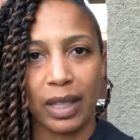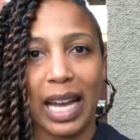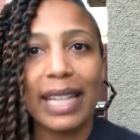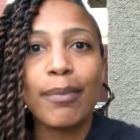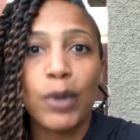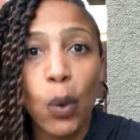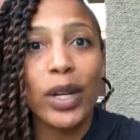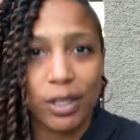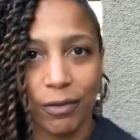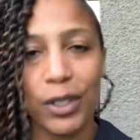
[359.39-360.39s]
I'm going
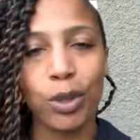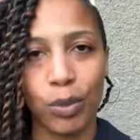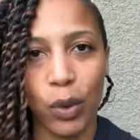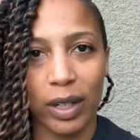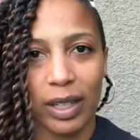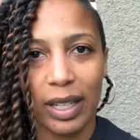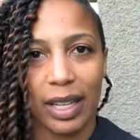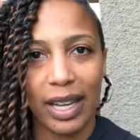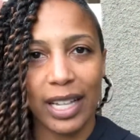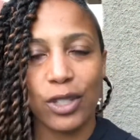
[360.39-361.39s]
to feel more.
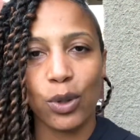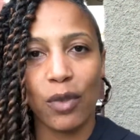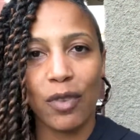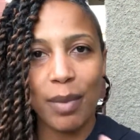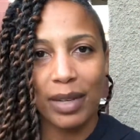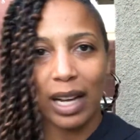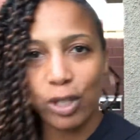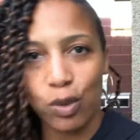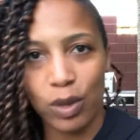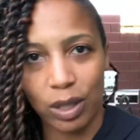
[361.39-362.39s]
And so if I'm not
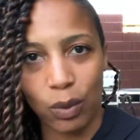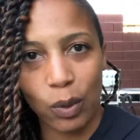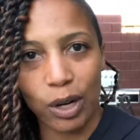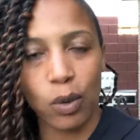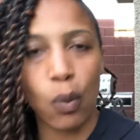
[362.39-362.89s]
doing the work,